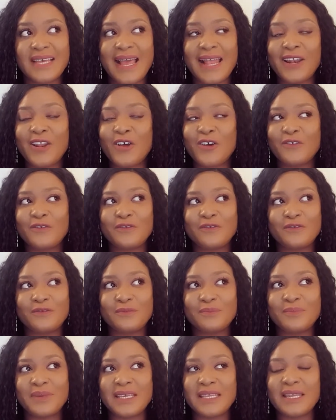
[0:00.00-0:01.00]
I
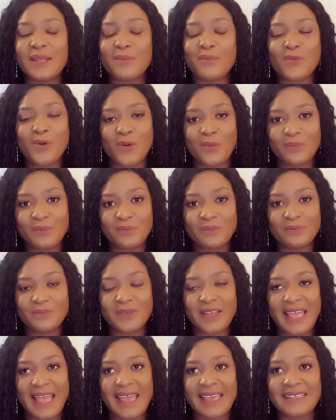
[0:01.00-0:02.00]
love being a mom,
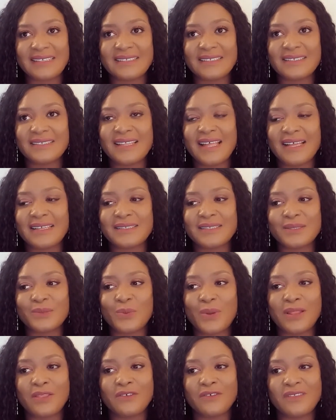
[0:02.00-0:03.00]
guys. That's
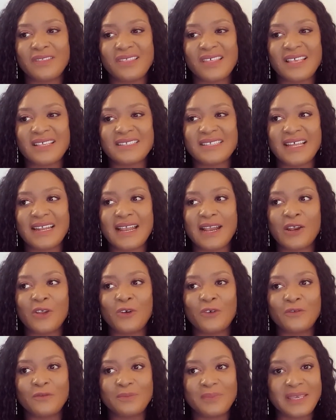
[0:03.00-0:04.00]
one of the things that I
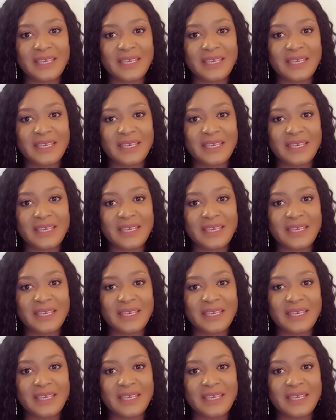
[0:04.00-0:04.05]
love